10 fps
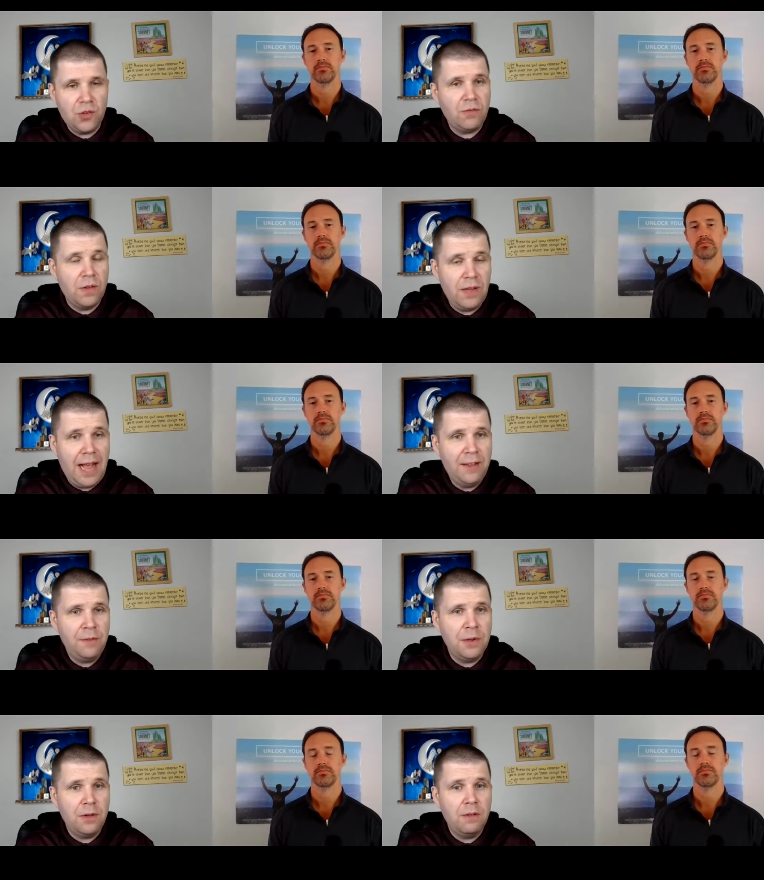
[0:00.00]
Speaker 1: Children's
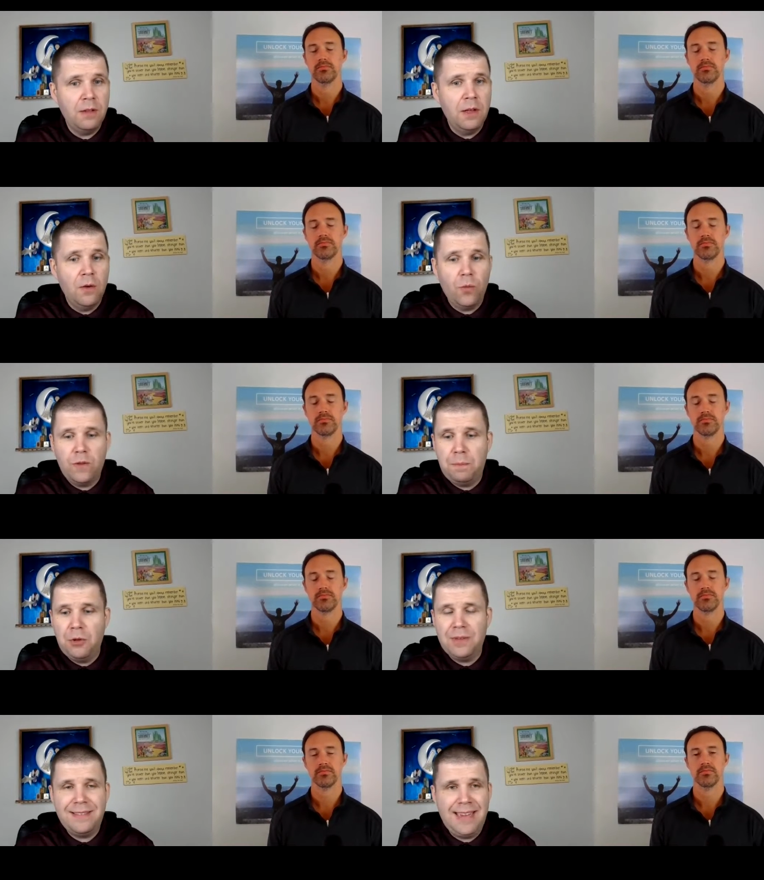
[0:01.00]
Hospital was
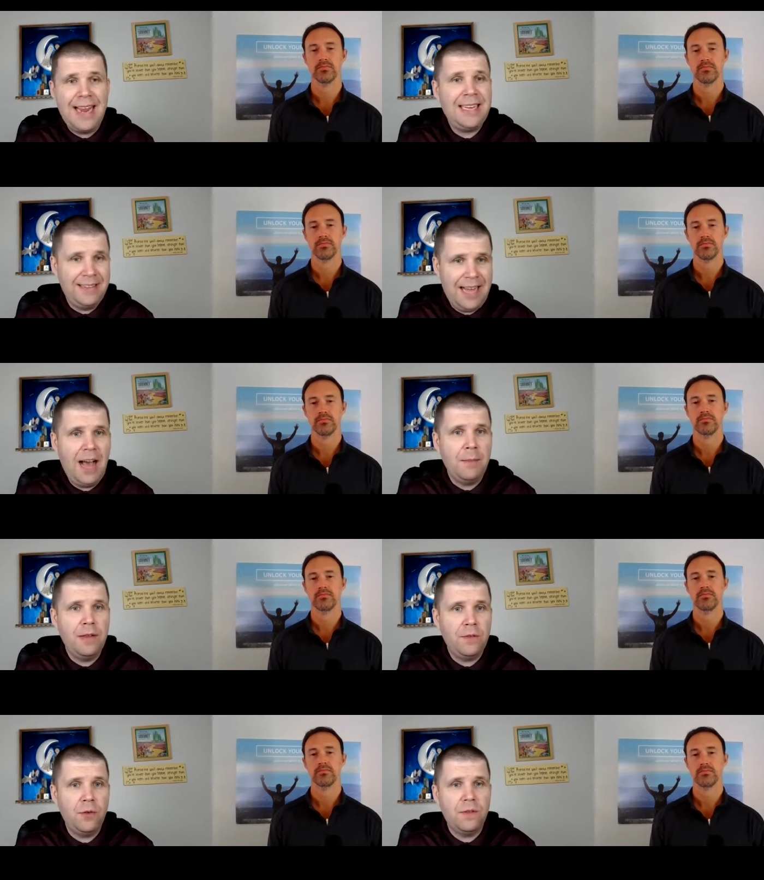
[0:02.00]
built. Danny
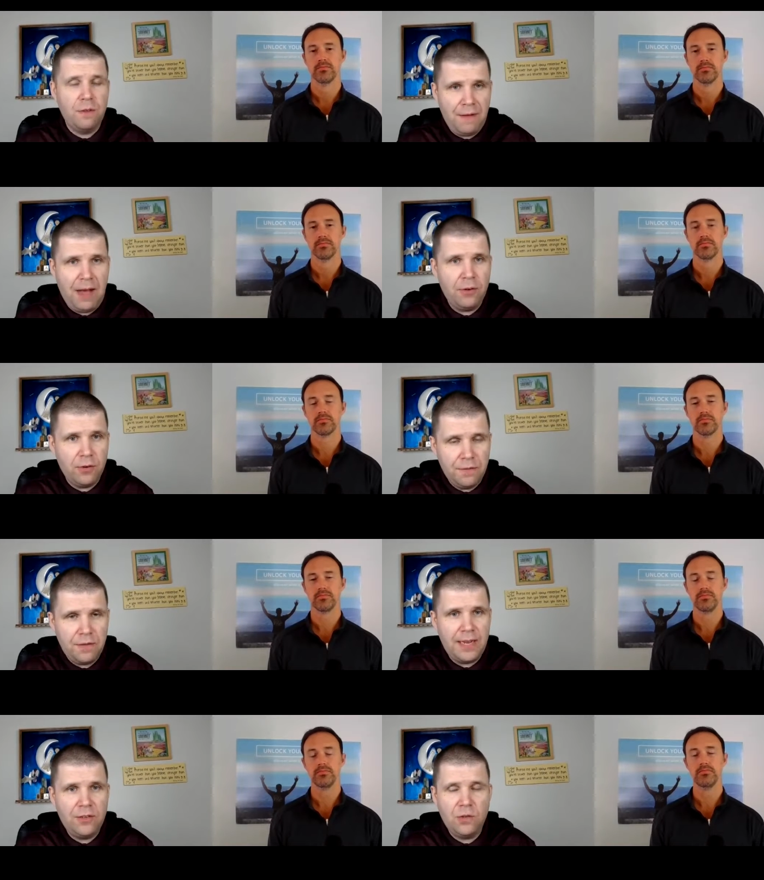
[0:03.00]
Thomas, who was the founder of
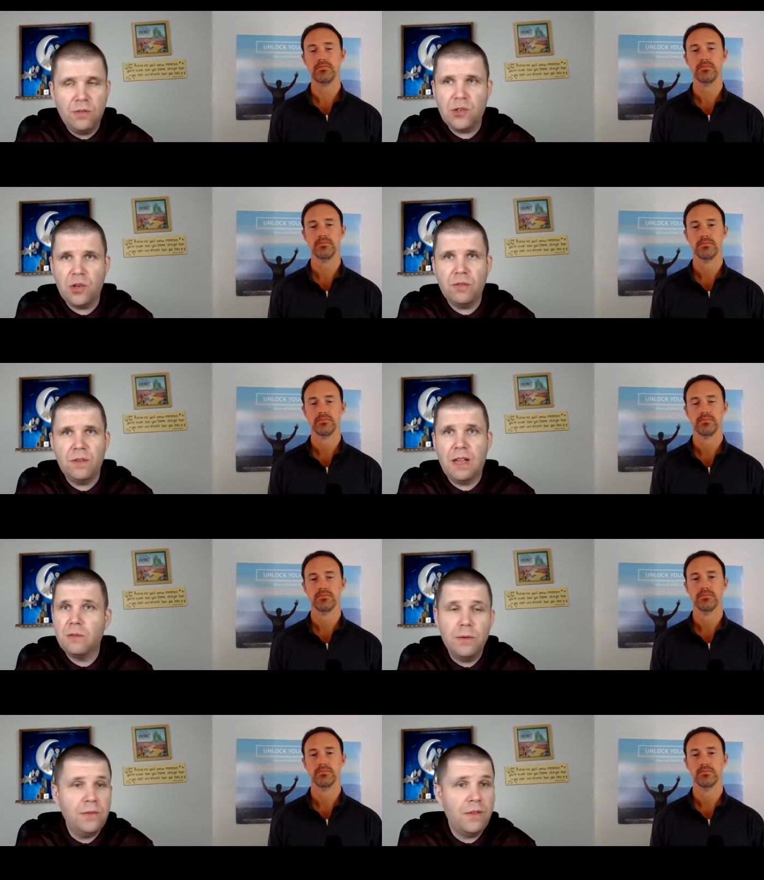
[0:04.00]
St. Jude's Children's
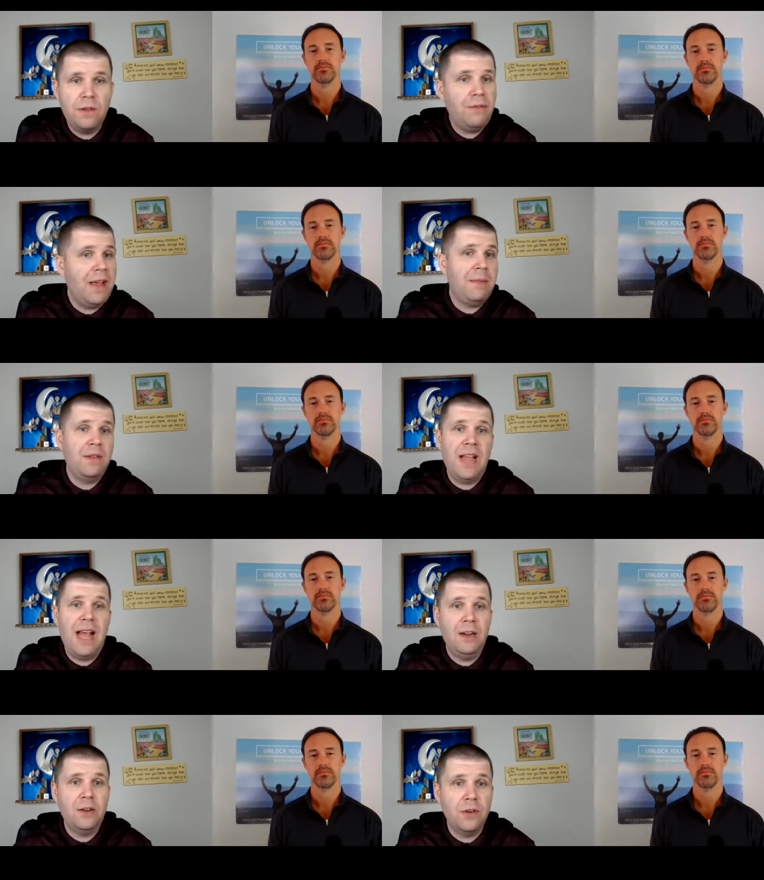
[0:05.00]
Hospital, he was just a famous
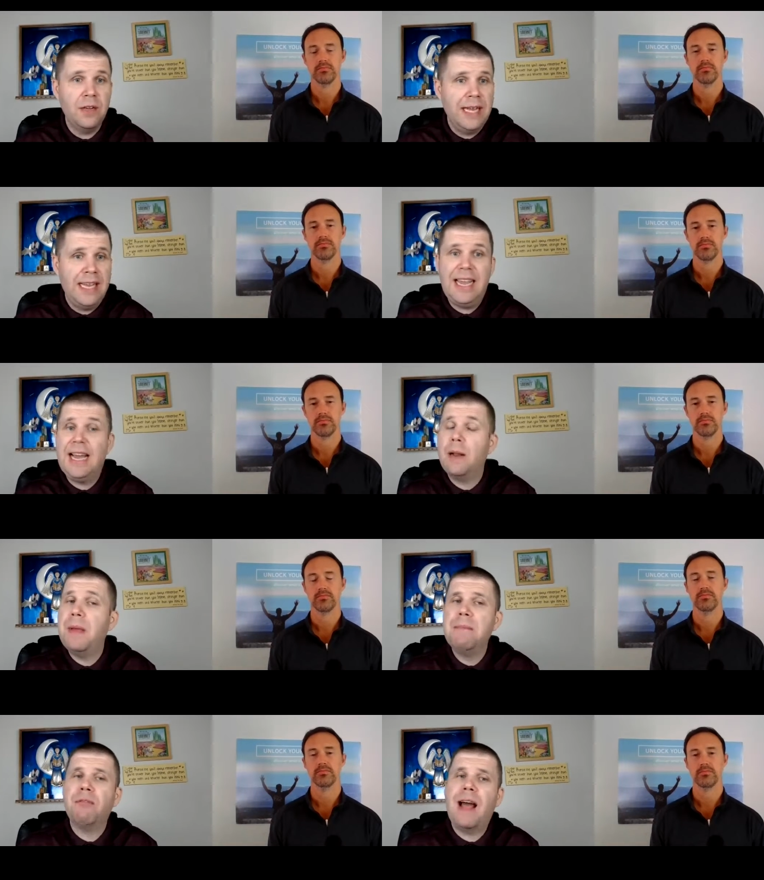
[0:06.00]
actor. He had a
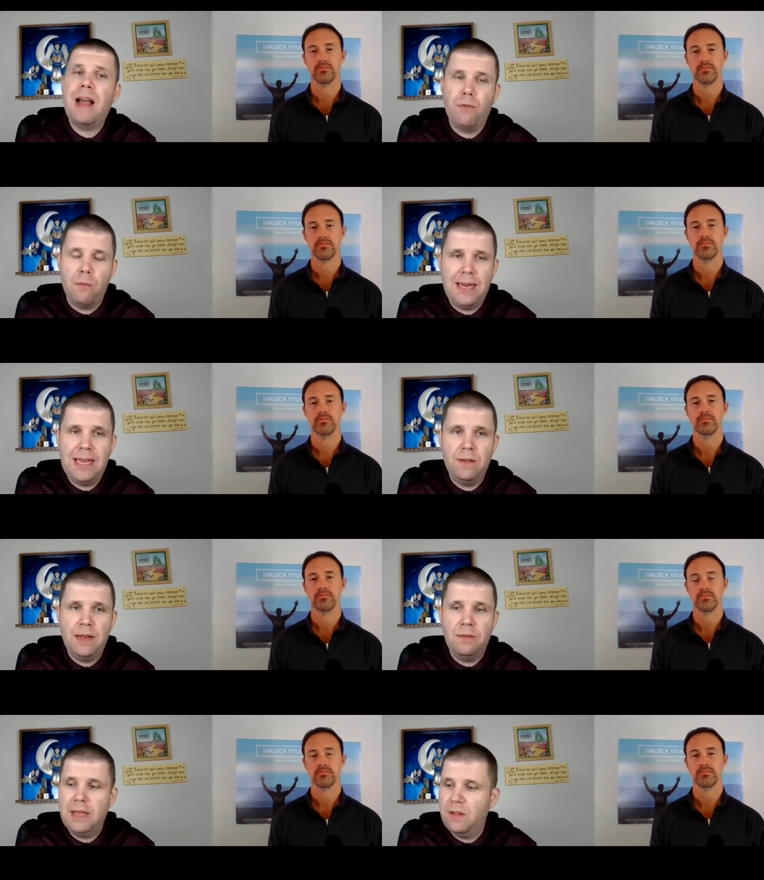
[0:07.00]
big platform on his
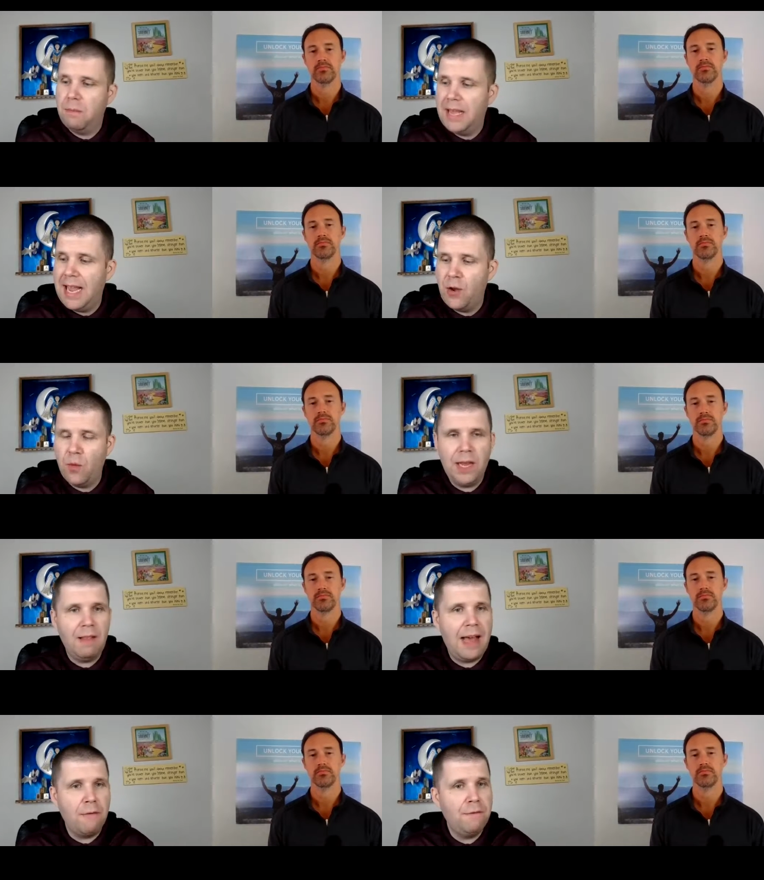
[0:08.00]
end of things. He began doing a
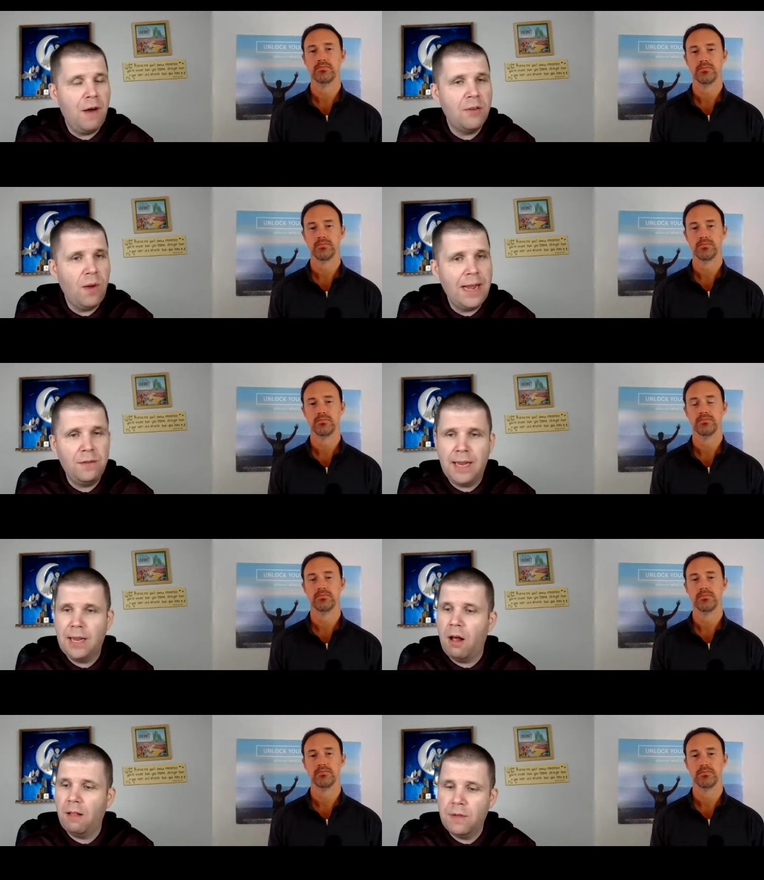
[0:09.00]
lot of fundraising,
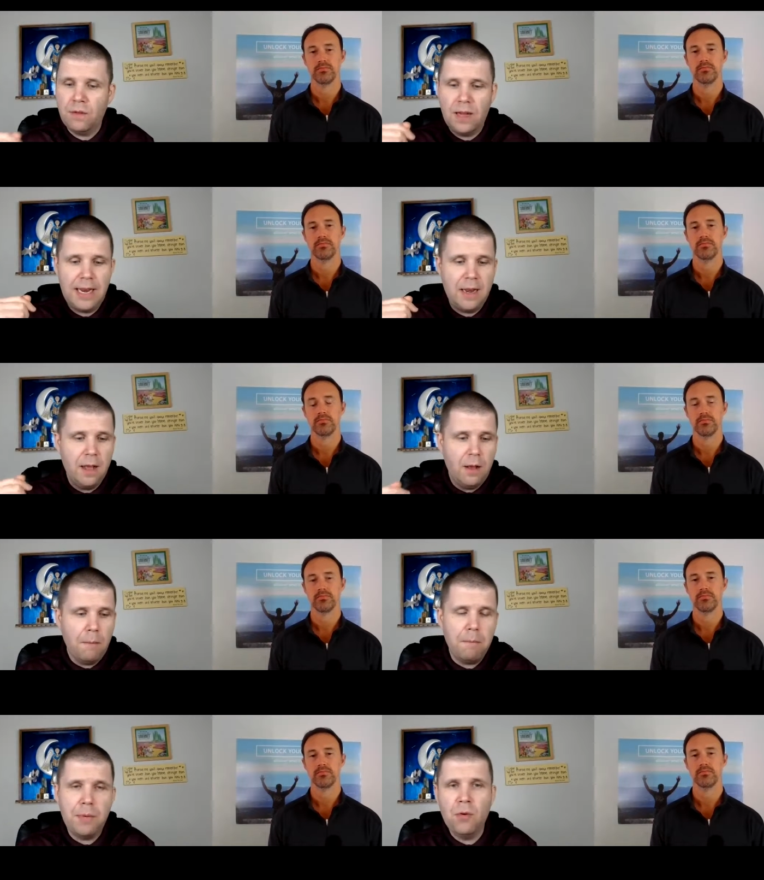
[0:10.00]
and all of a sudden,
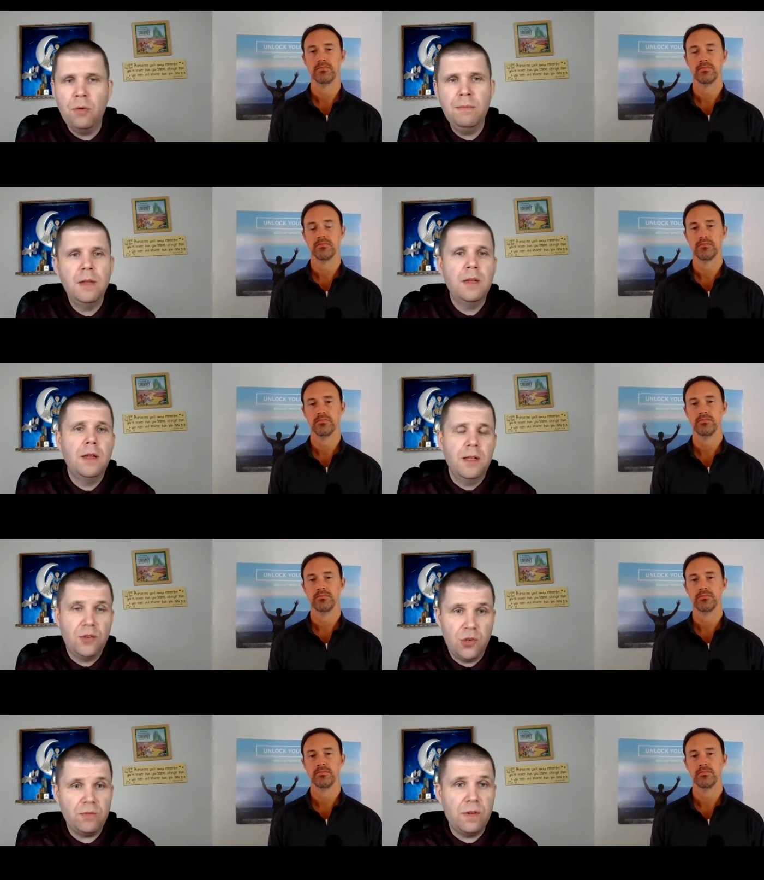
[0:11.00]
boom,
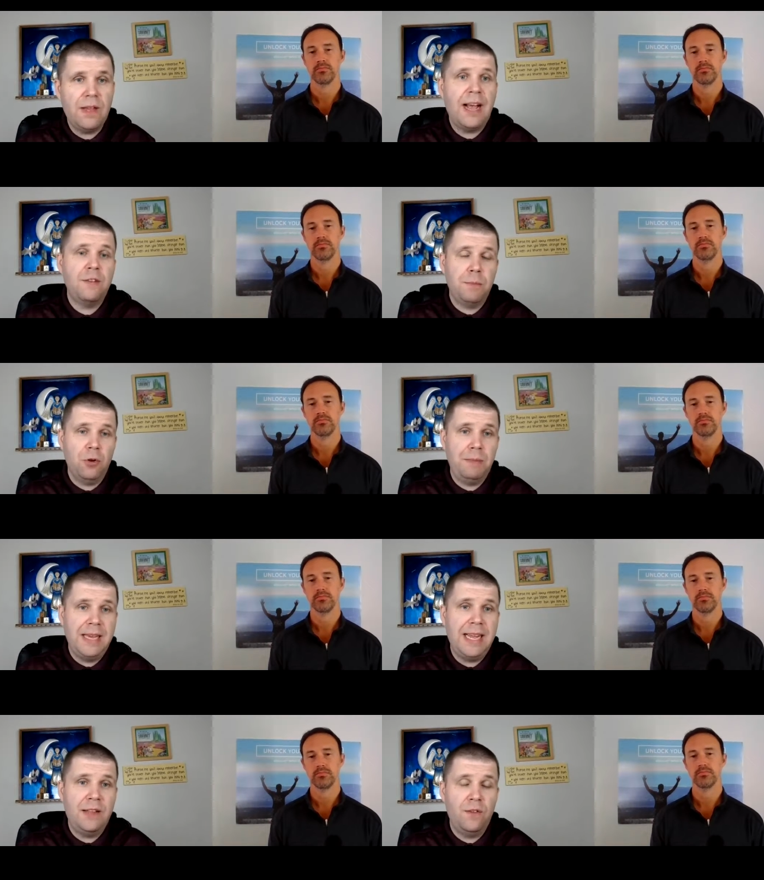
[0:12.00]
Children's Hospital
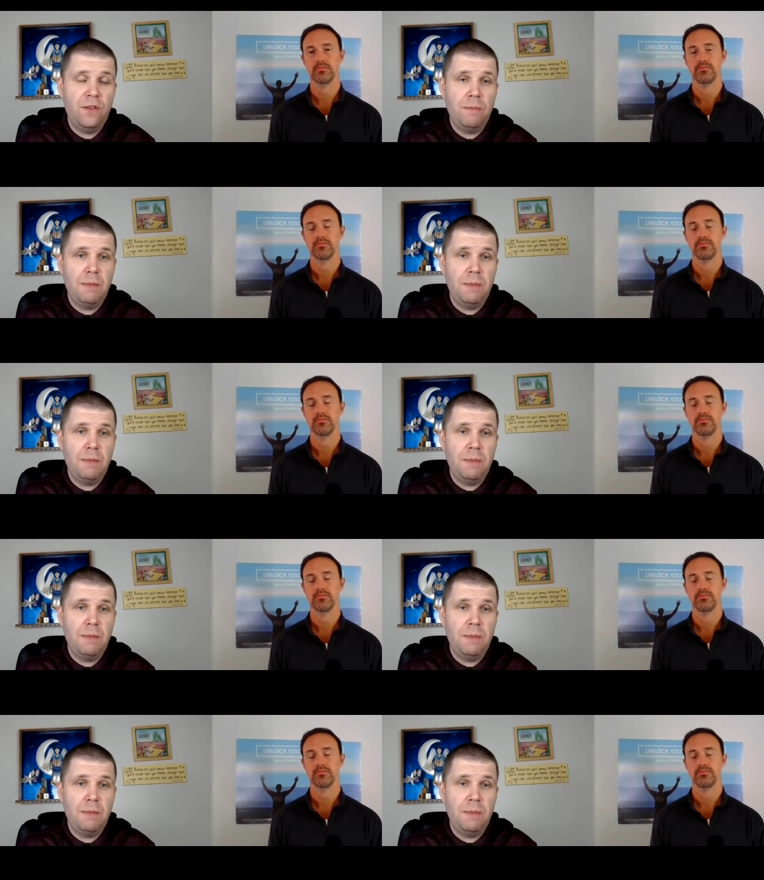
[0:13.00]
begins to